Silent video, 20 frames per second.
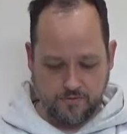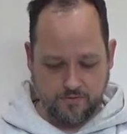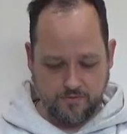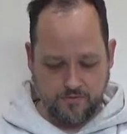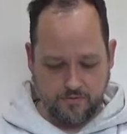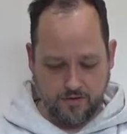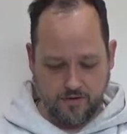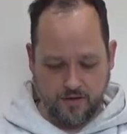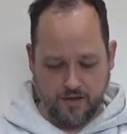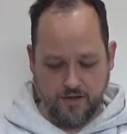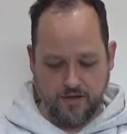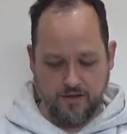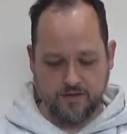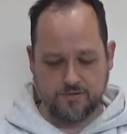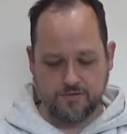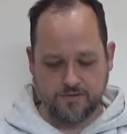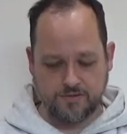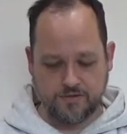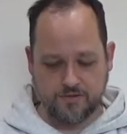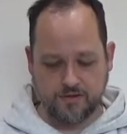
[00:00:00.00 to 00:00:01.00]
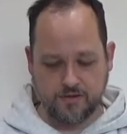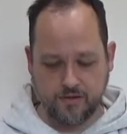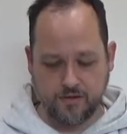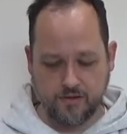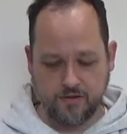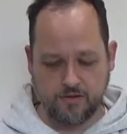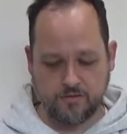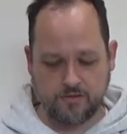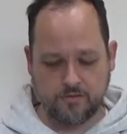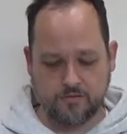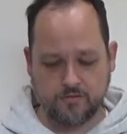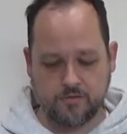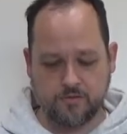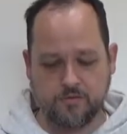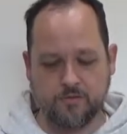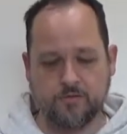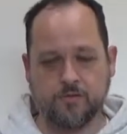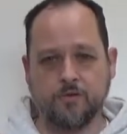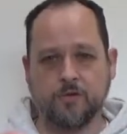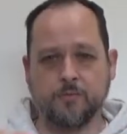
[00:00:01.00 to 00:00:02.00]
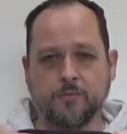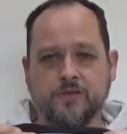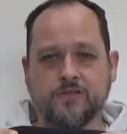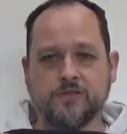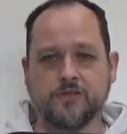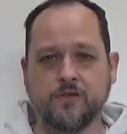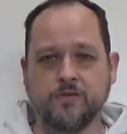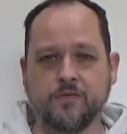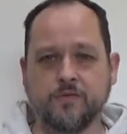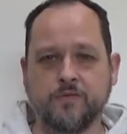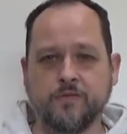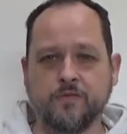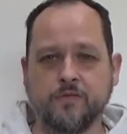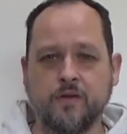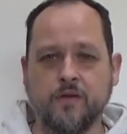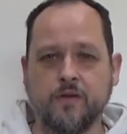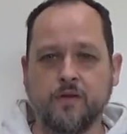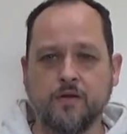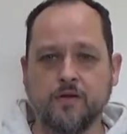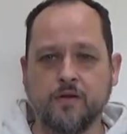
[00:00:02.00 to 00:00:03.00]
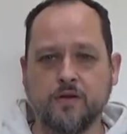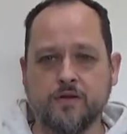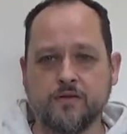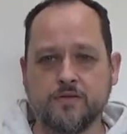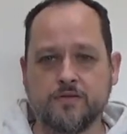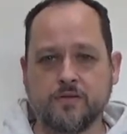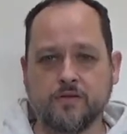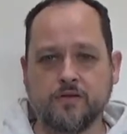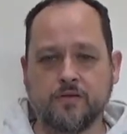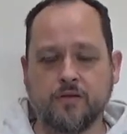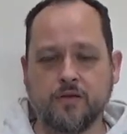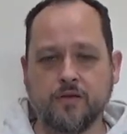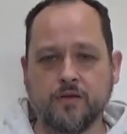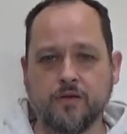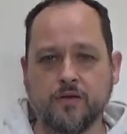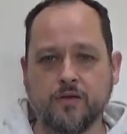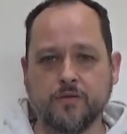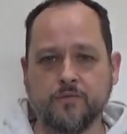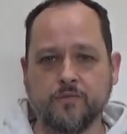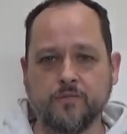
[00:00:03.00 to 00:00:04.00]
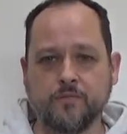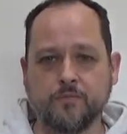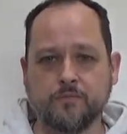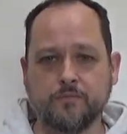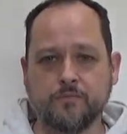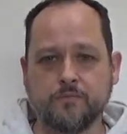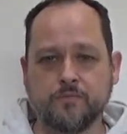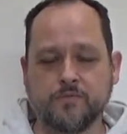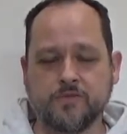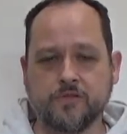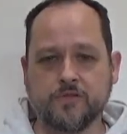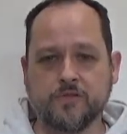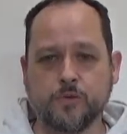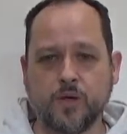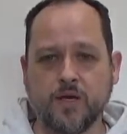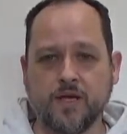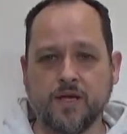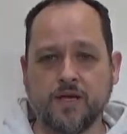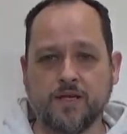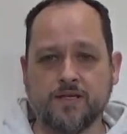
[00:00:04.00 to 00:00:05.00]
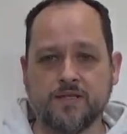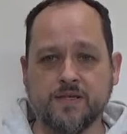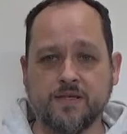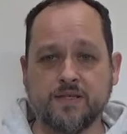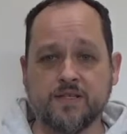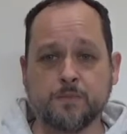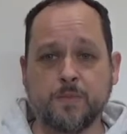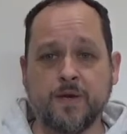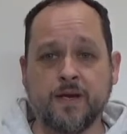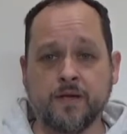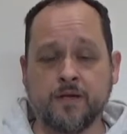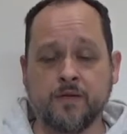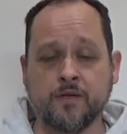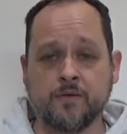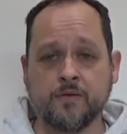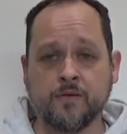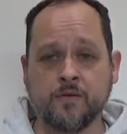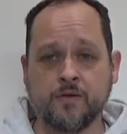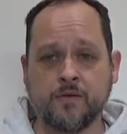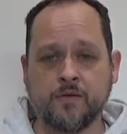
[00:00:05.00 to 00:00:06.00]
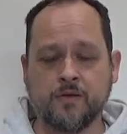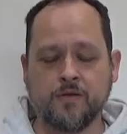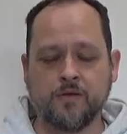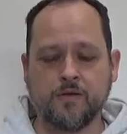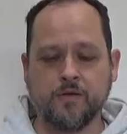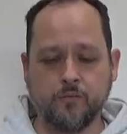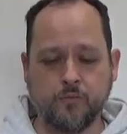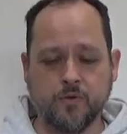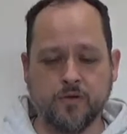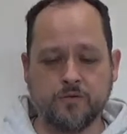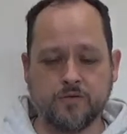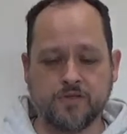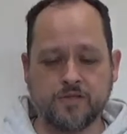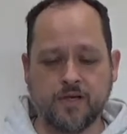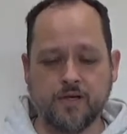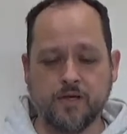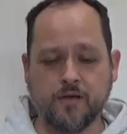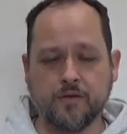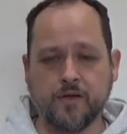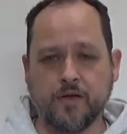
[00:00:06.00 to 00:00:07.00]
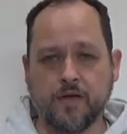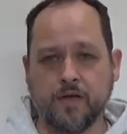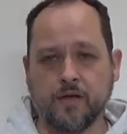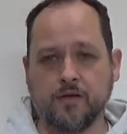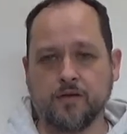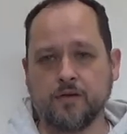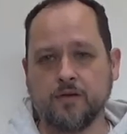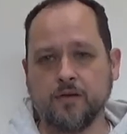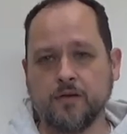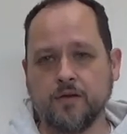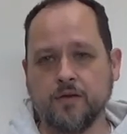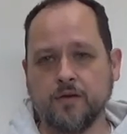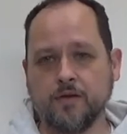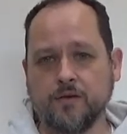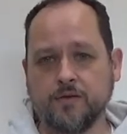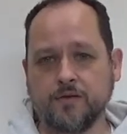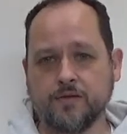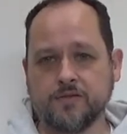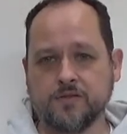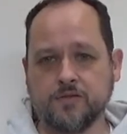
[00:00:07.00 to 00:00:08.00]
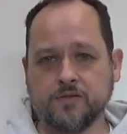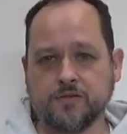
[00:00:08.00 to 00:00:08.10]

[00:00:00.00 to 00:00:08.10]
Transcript: and all of my stuff is to 2018 spec. When I was down there, they're still